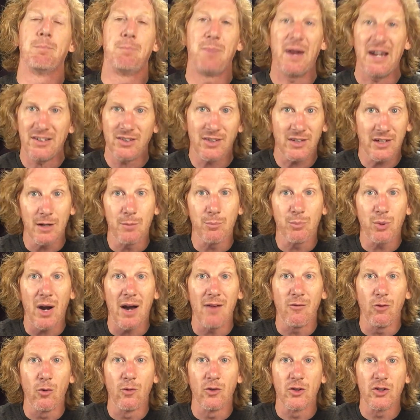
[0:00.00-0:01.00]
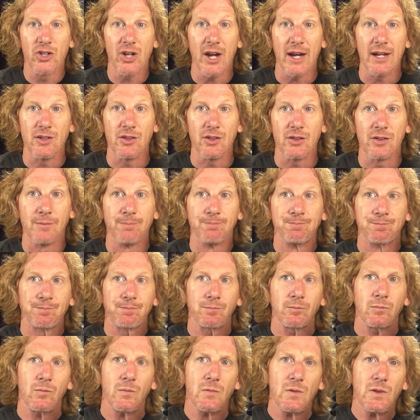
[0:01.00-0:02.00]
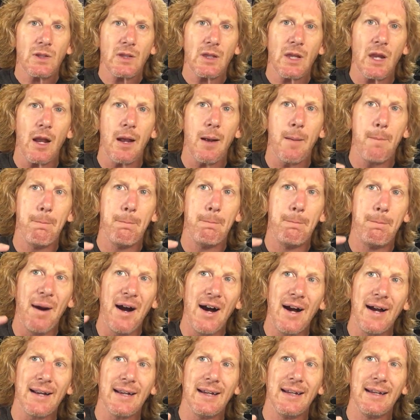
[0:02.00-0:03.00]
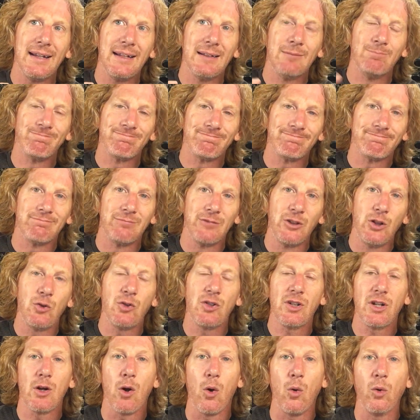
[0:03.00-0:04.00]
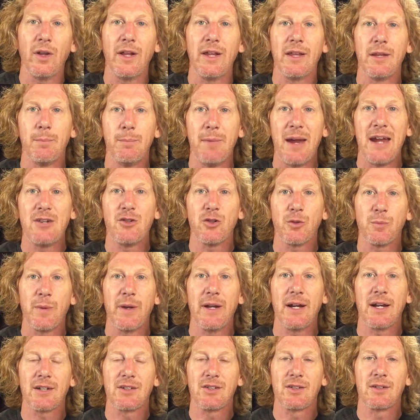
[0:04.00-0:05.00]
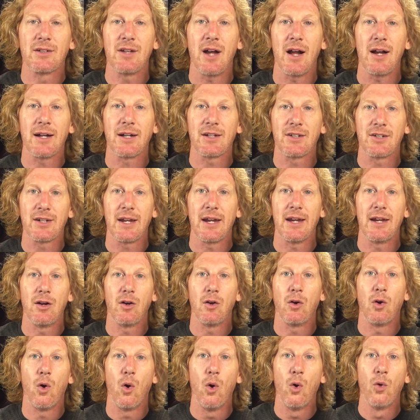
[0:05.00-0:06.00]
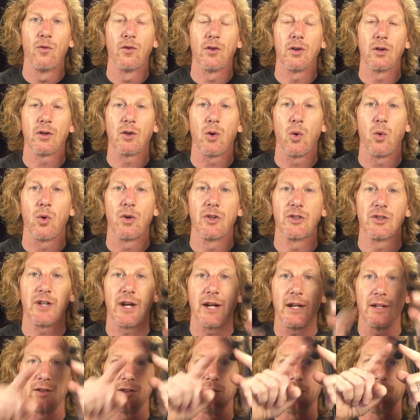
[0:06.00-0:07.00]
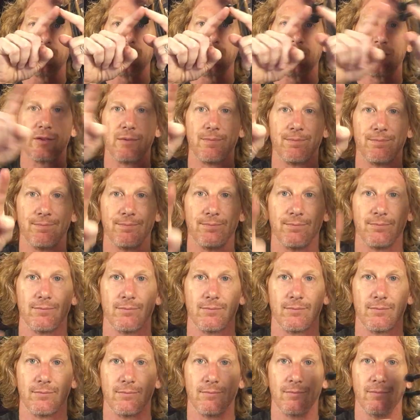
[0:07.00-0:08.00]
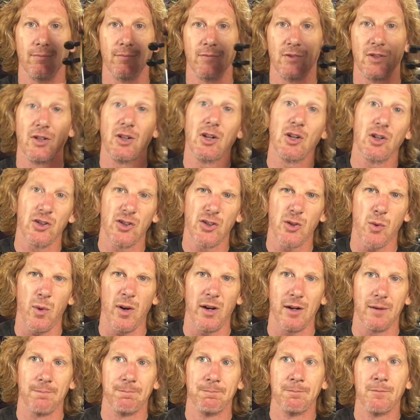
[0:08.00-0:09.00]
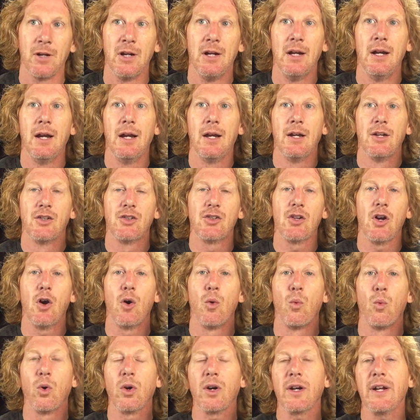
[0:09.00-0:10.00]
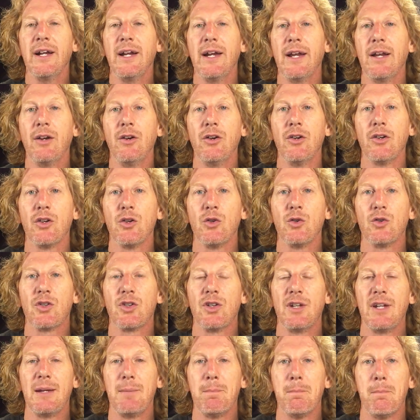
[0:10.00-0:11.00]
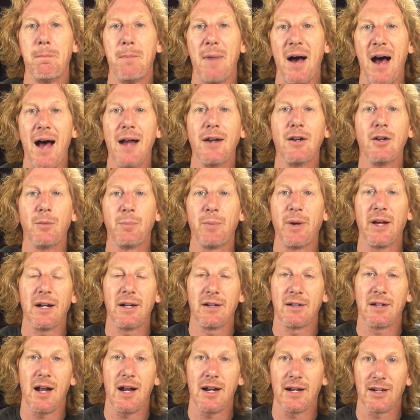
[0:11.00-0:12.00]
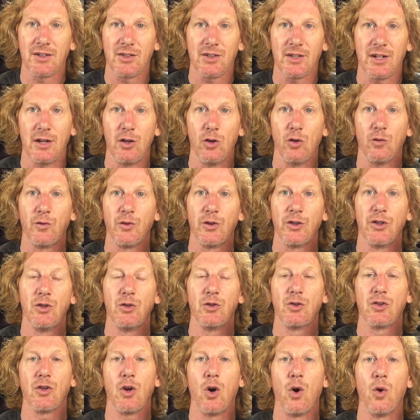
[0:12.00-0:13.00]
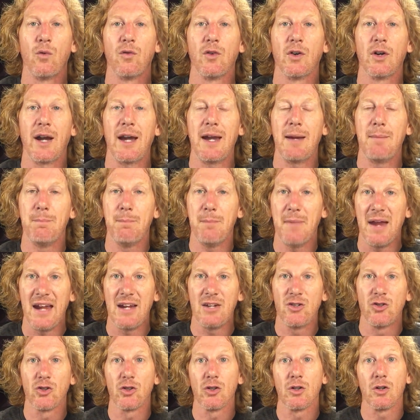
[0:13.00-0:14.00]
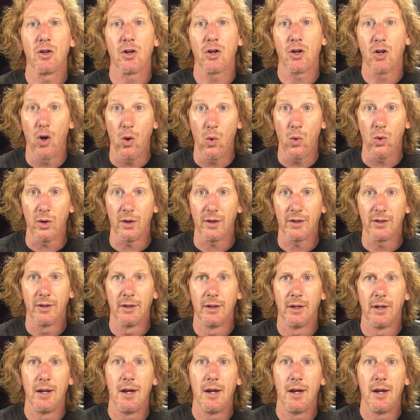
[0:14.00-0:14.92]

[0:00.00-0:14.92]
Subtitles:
Basic improv over changes. But using only the major pentatonic scale over chord changes, it's a little square. So we're going to introduce the minor pentatonic scale for use over a major chord.